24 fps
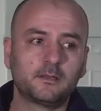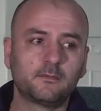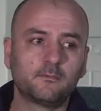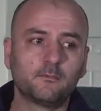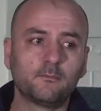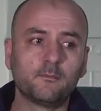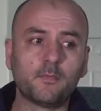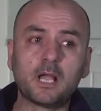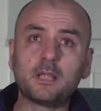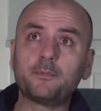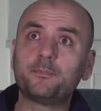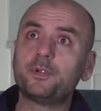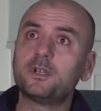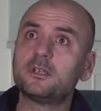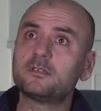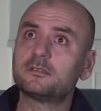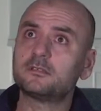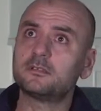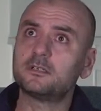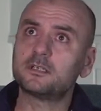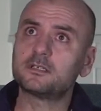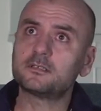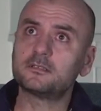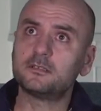my
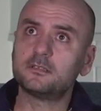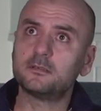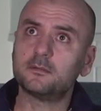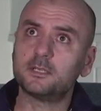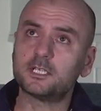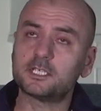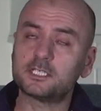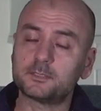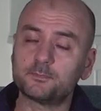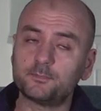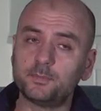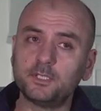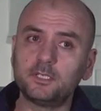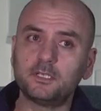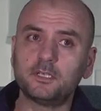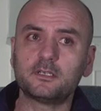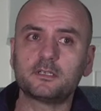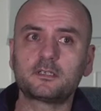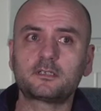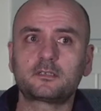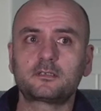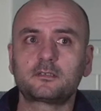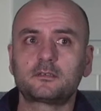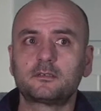personal ex
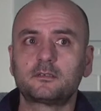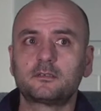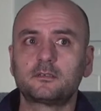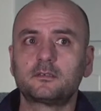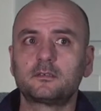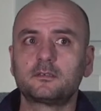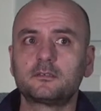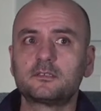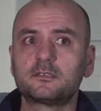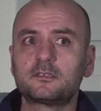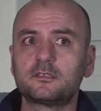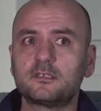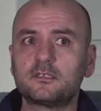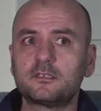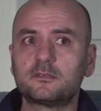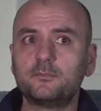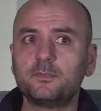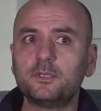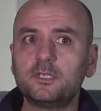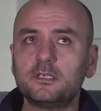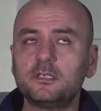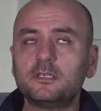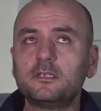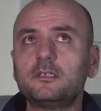experience since
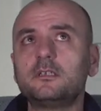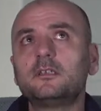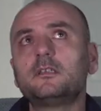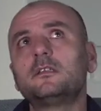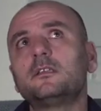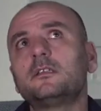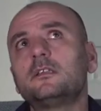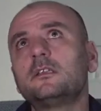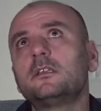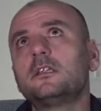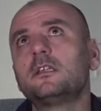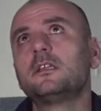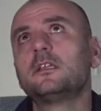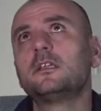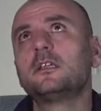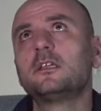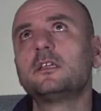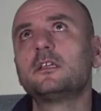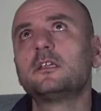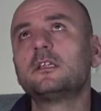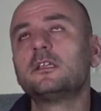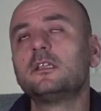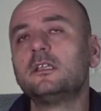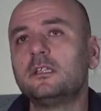being
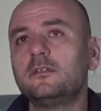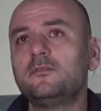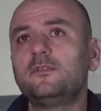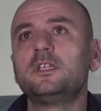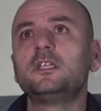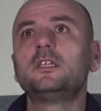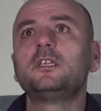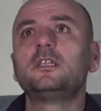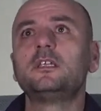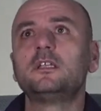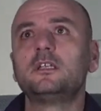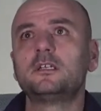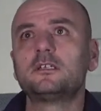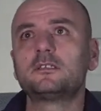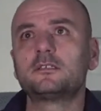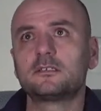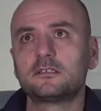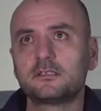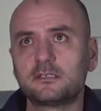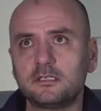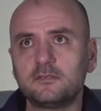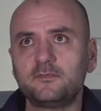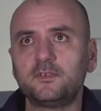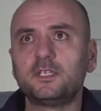living here,
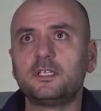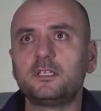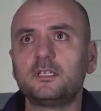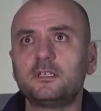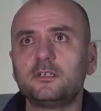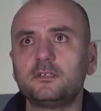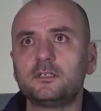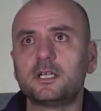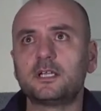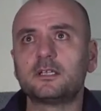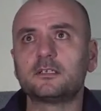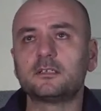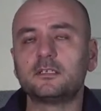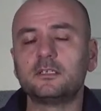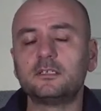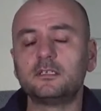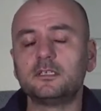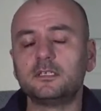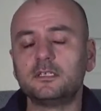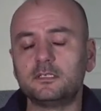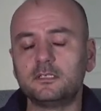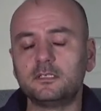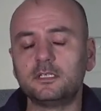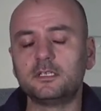since living here in,
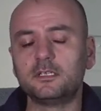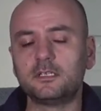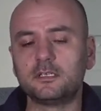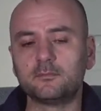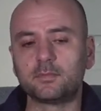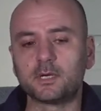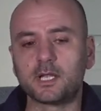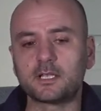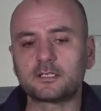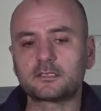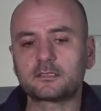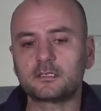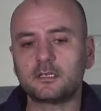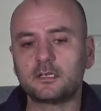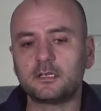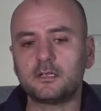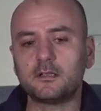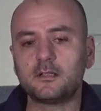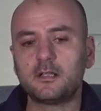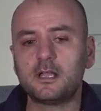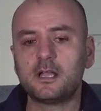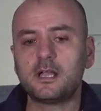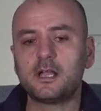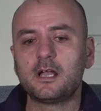in, in Nebraska,
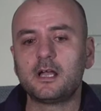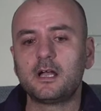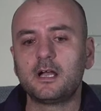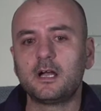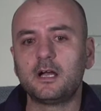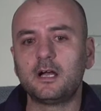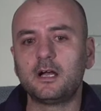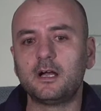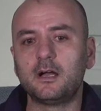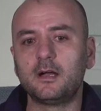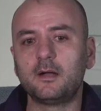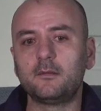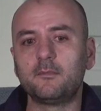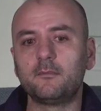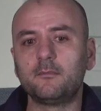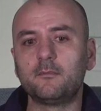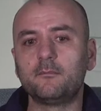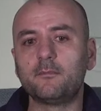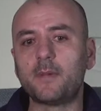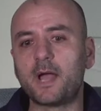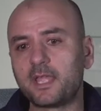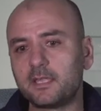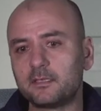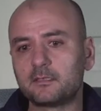um,
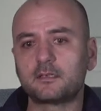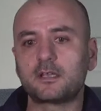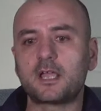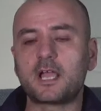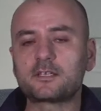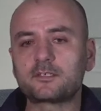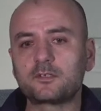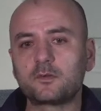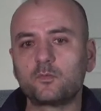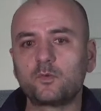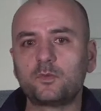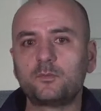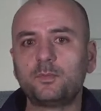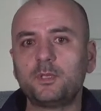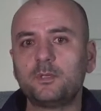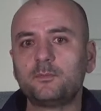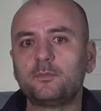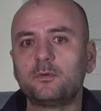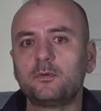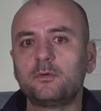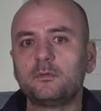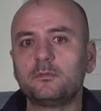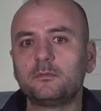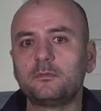my interaction with
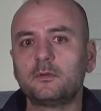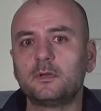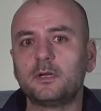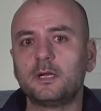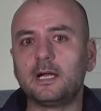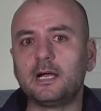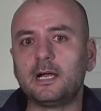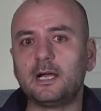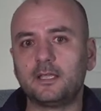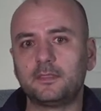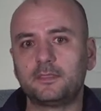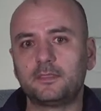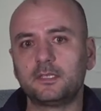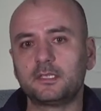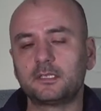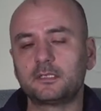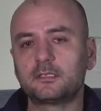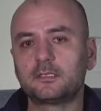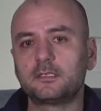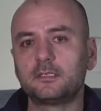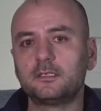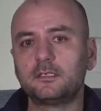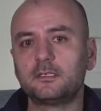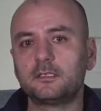people, I
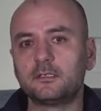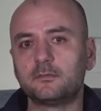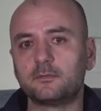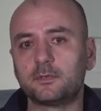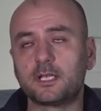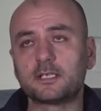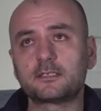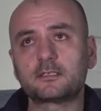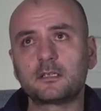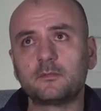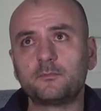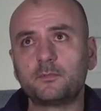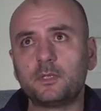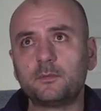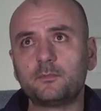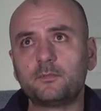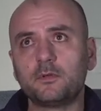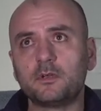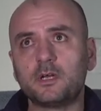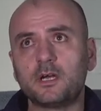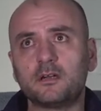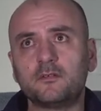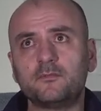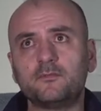think Nebraskan
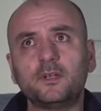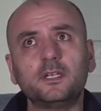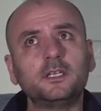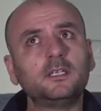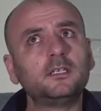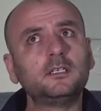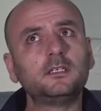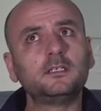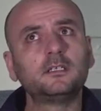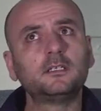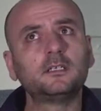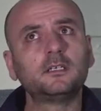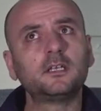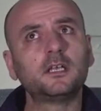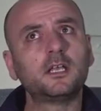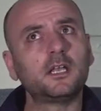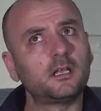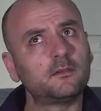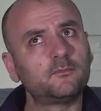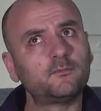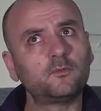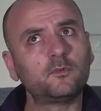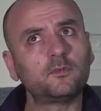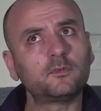people are very
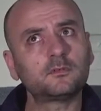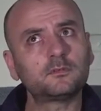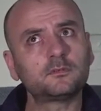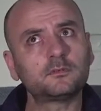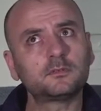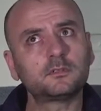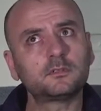helpful